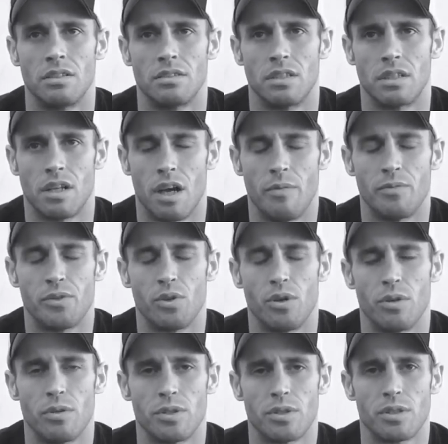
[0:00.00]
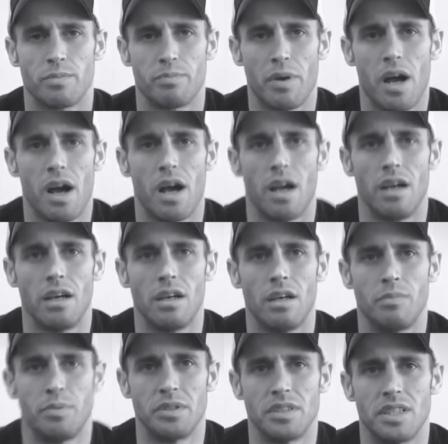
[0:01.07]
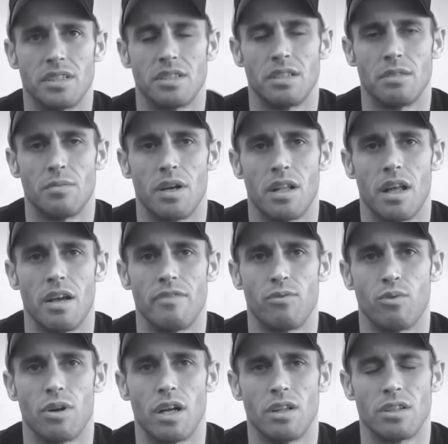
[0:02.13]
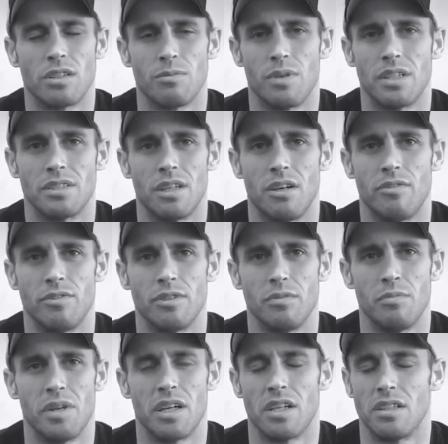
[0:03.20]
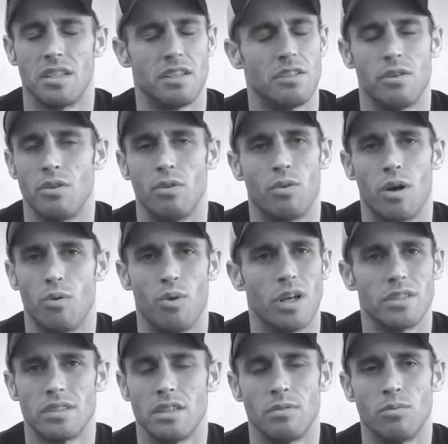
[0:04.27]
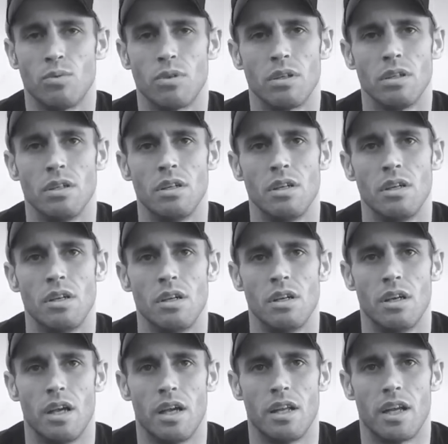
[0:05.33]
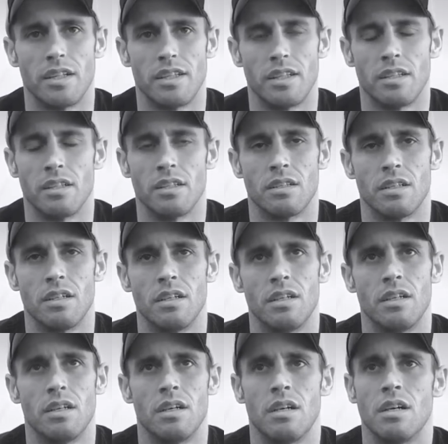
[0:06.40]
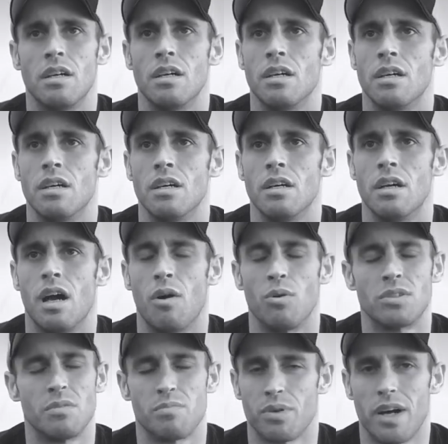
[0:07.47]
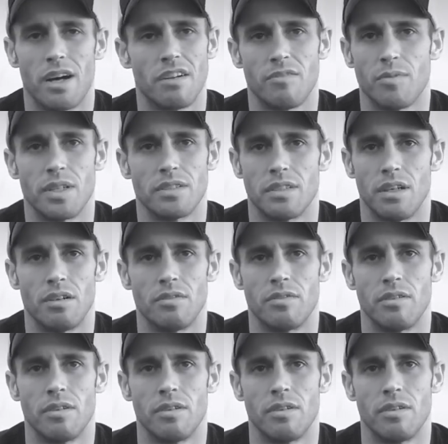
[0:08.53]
to come to a spot, a position in my life where I looked at myself in the mirror and I didn't know who I was anymore. And I wasn't proud of myself.